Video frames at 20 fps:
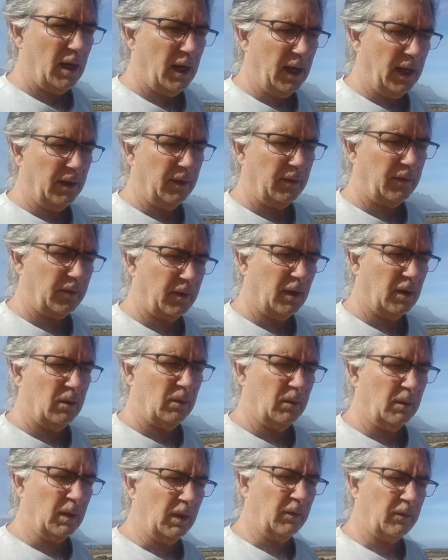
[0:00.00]
And
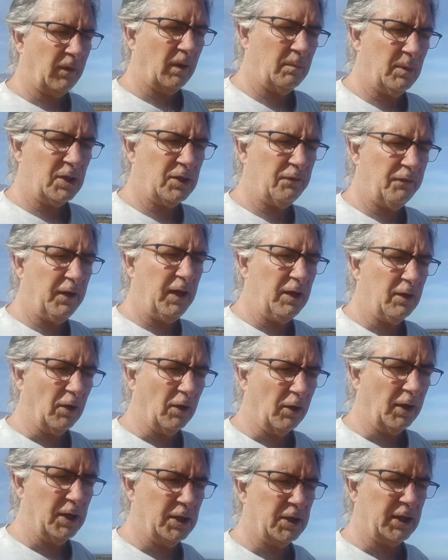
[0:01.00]
so there's so much free
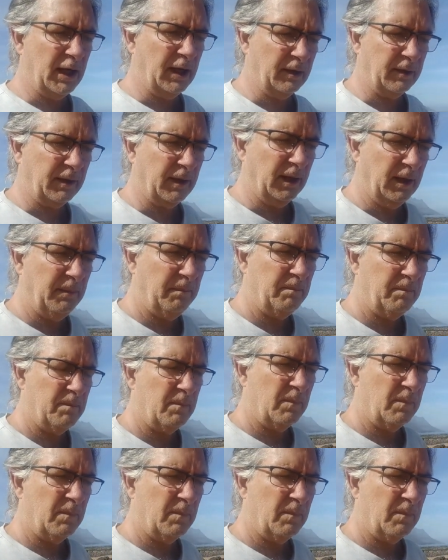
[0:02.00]
knowledge out there.